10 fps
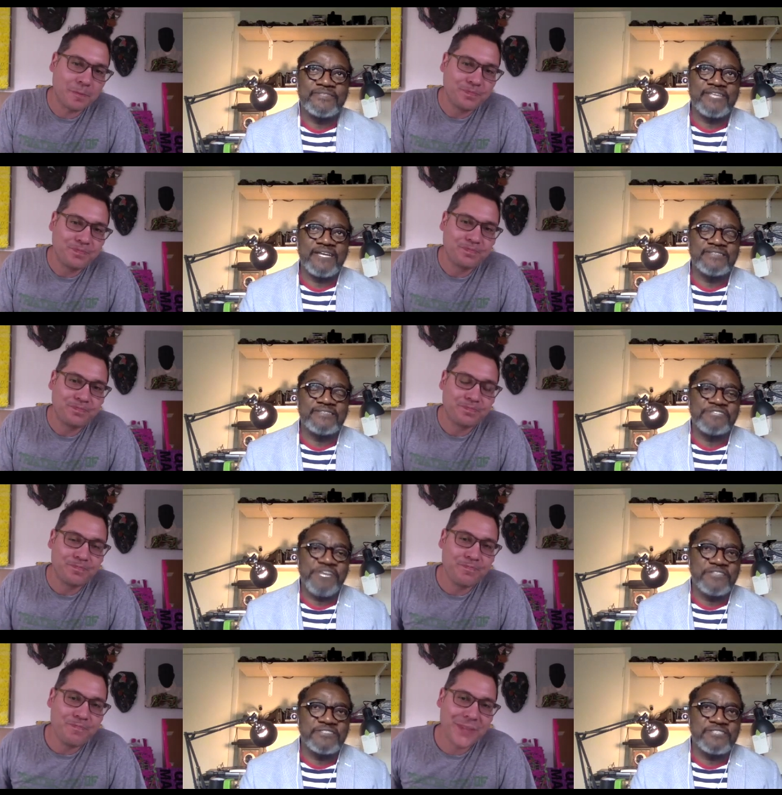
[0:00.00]
Speaker 1: kinds of
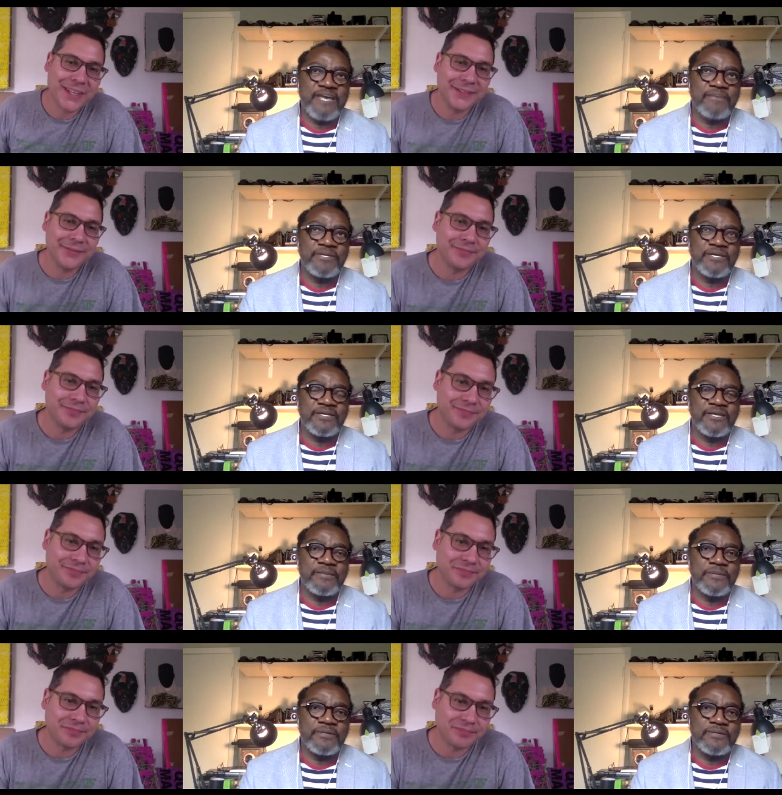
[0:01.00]
changes happening in
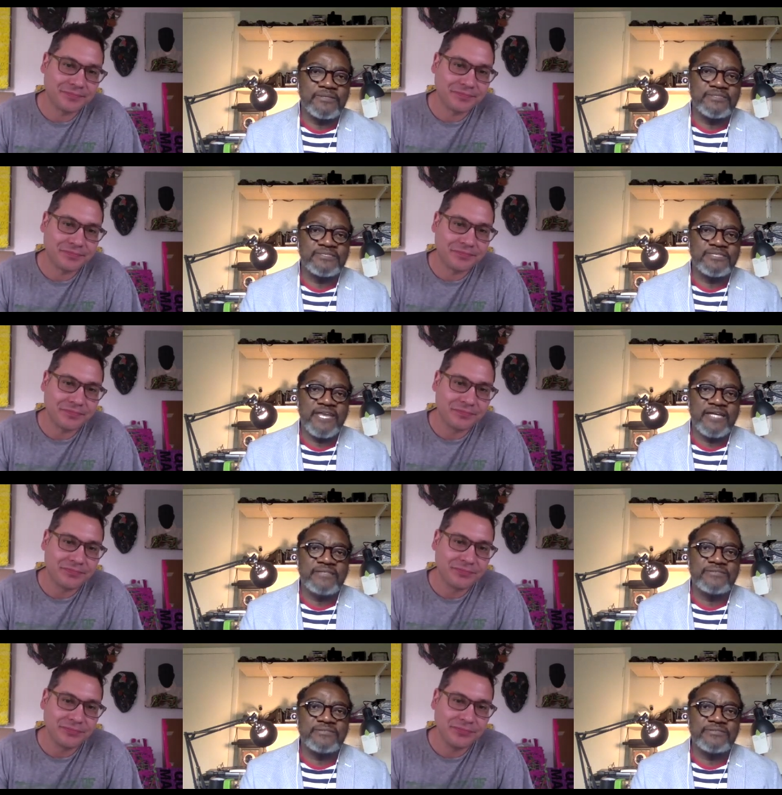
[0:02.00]
neighborhoods that
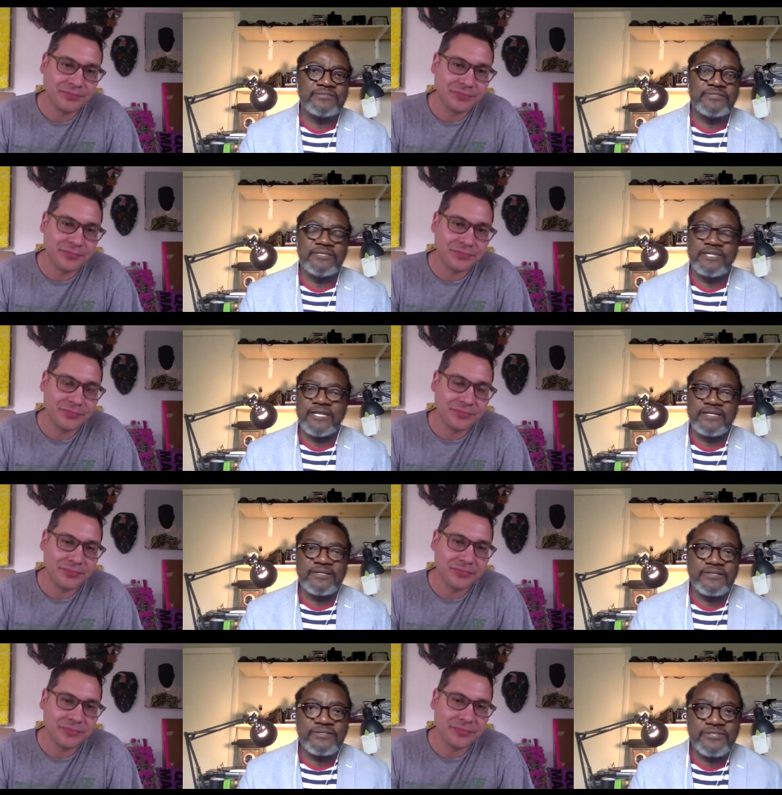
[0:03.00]
that
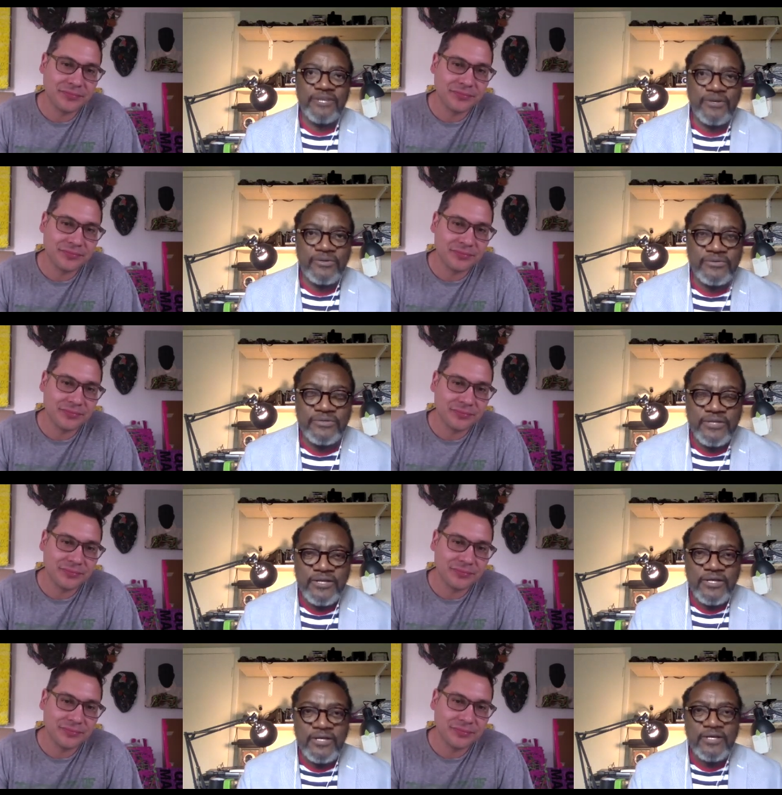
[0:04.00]
don't
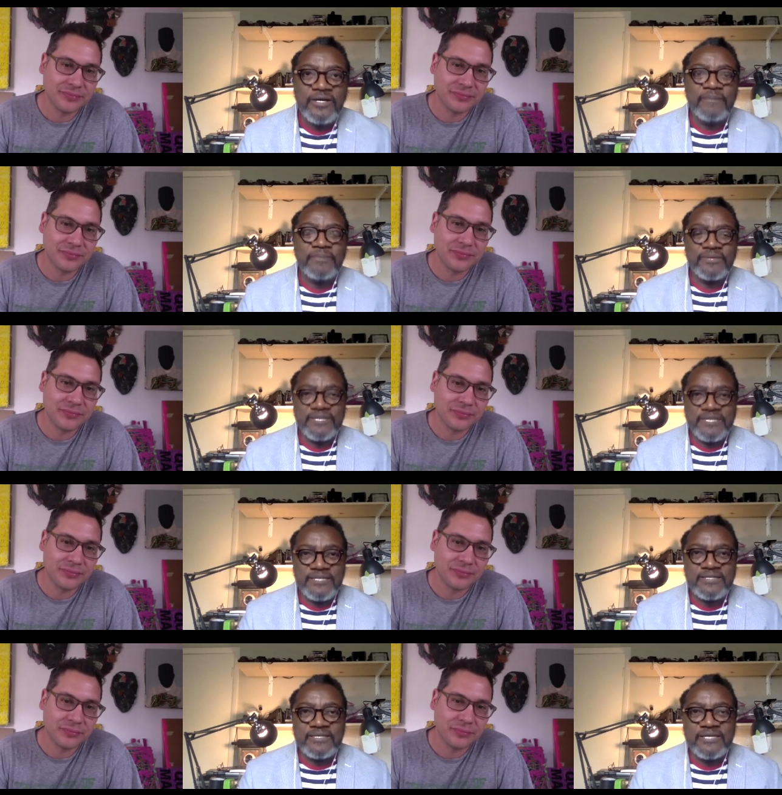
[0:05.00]

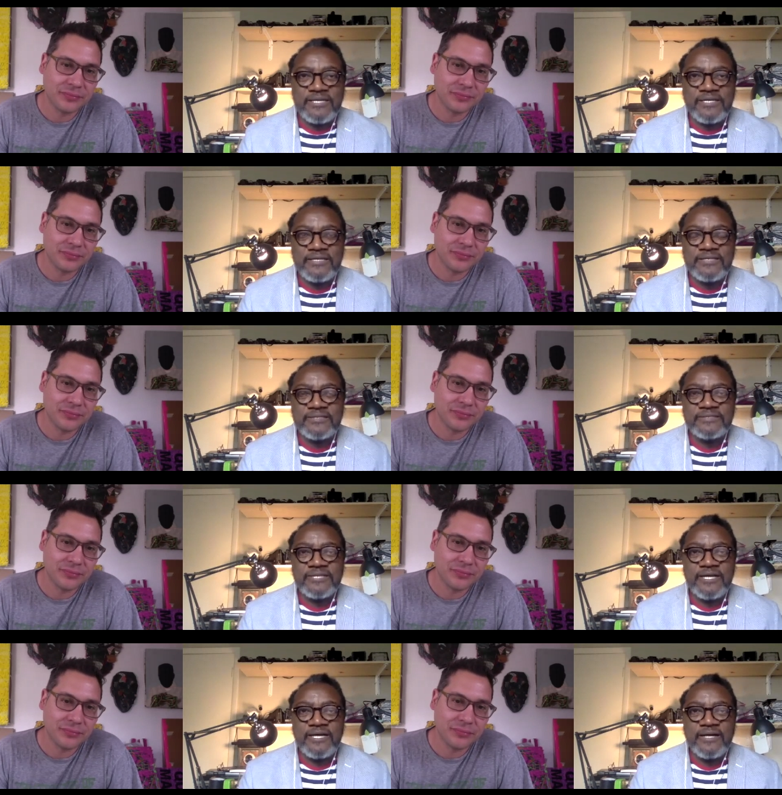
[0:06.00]
completely
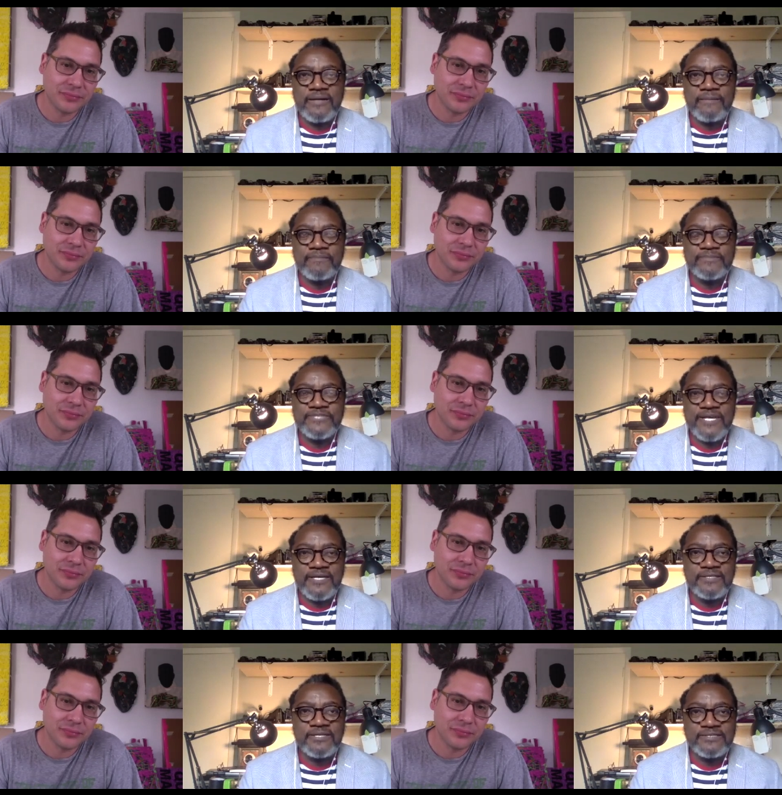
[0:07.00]
um, take
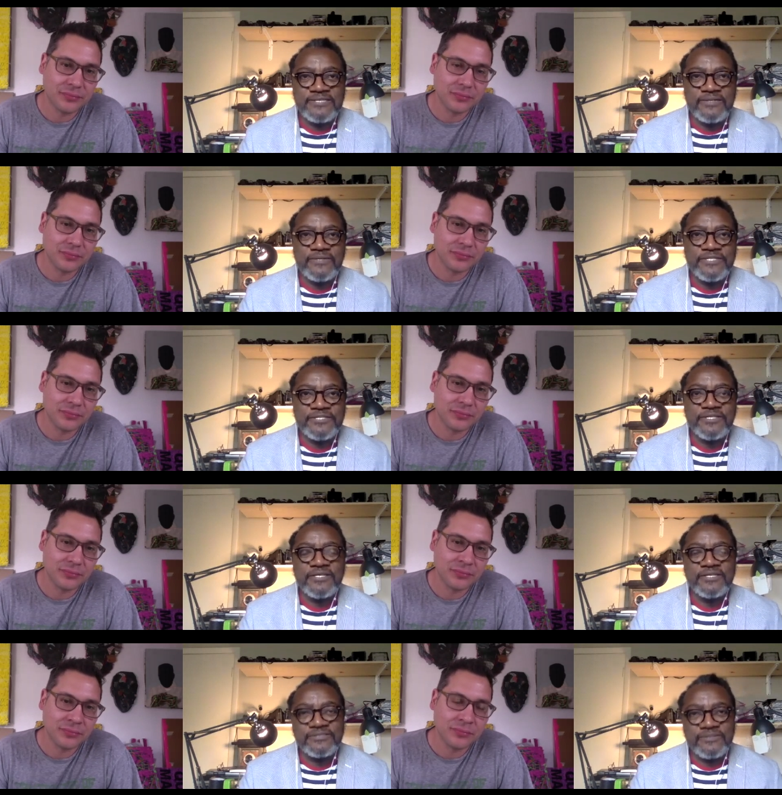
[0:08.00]
into consideration the
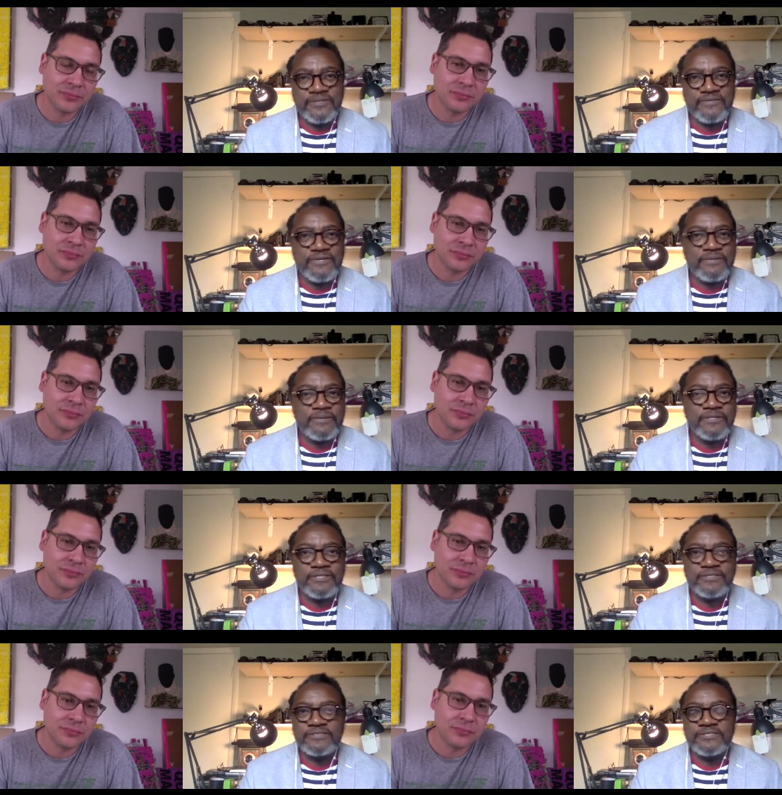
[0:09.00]
history of
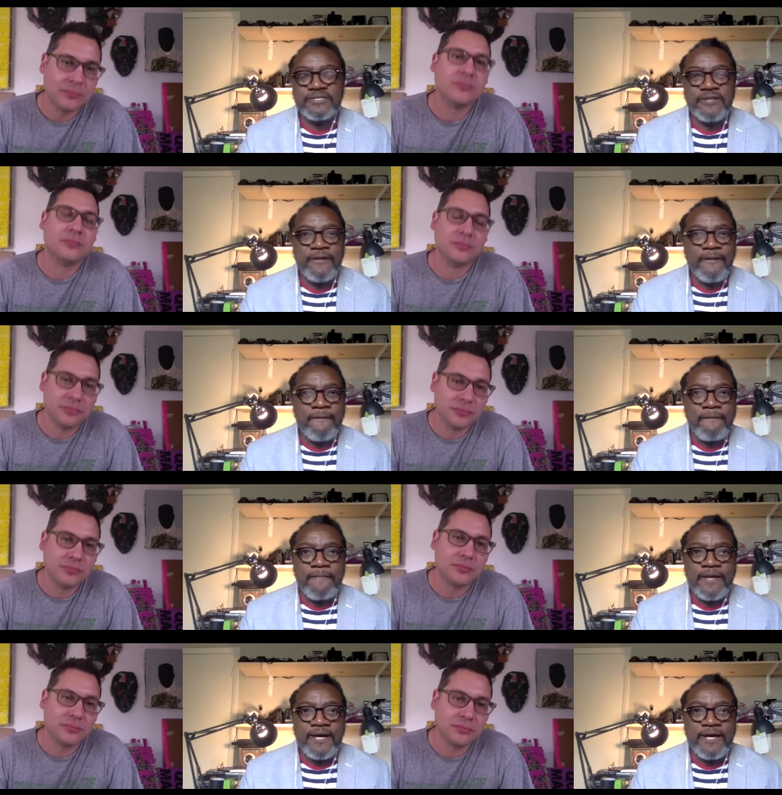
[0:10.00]
neighborhoods
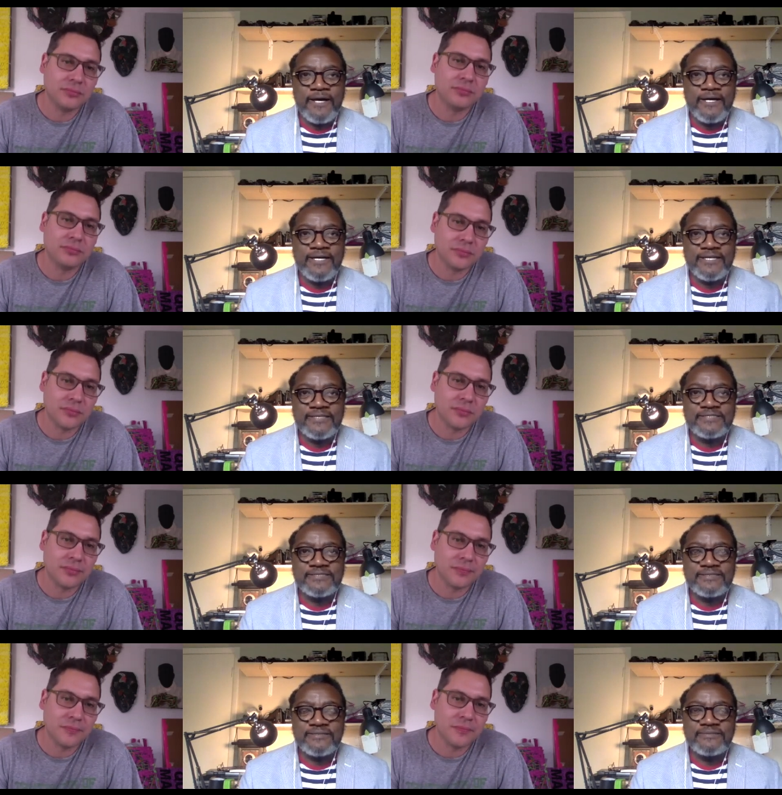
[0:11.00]
uh,
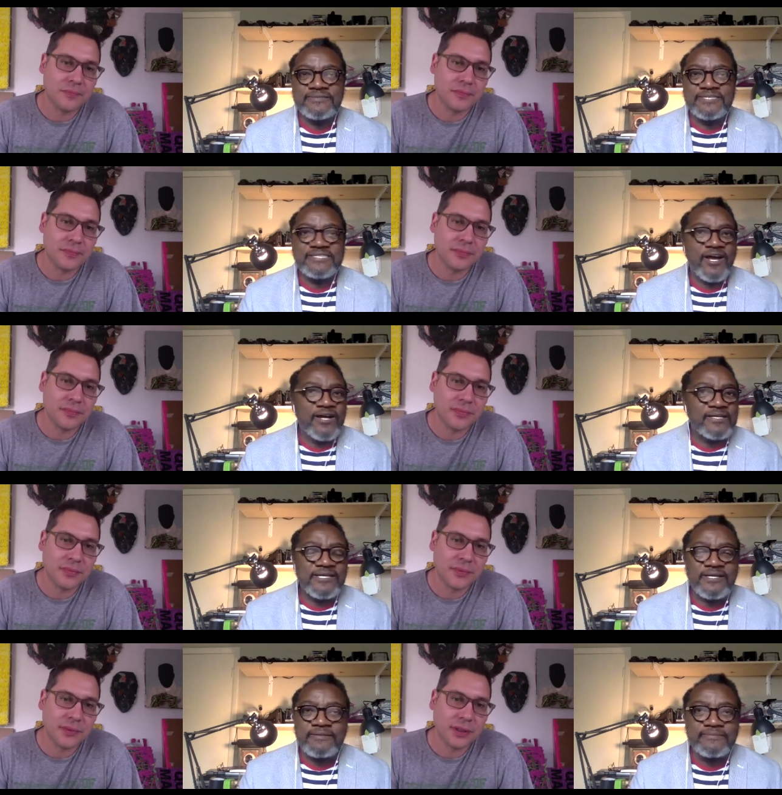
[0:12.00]
it's
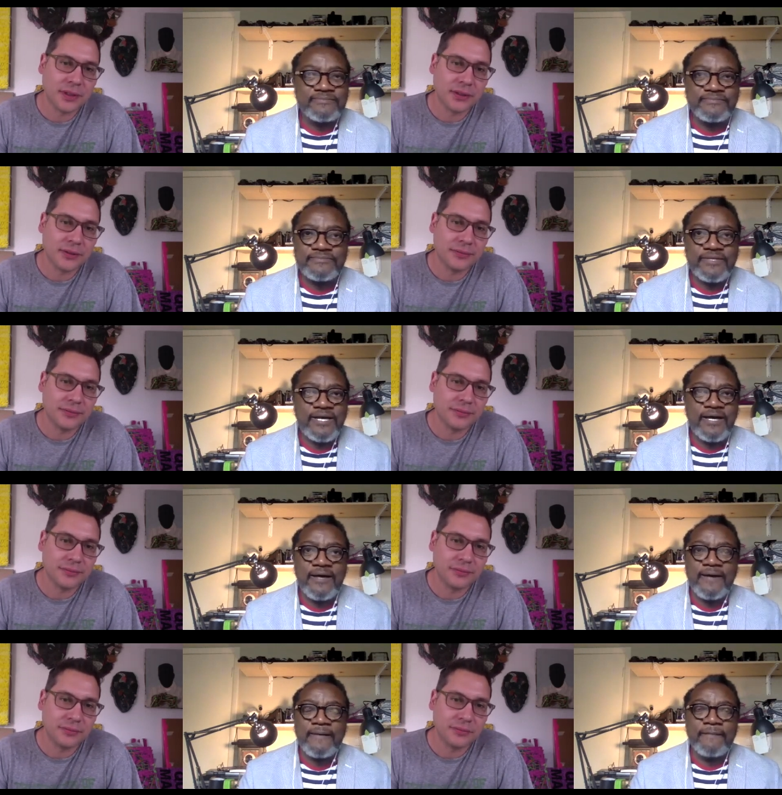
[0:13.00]
disheartening
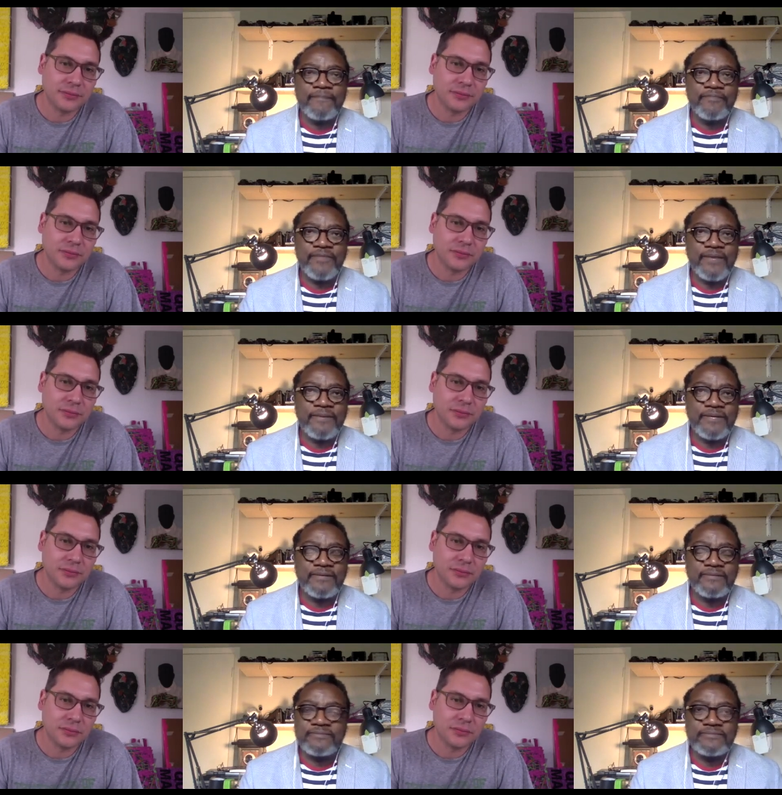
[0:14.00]
um, i mean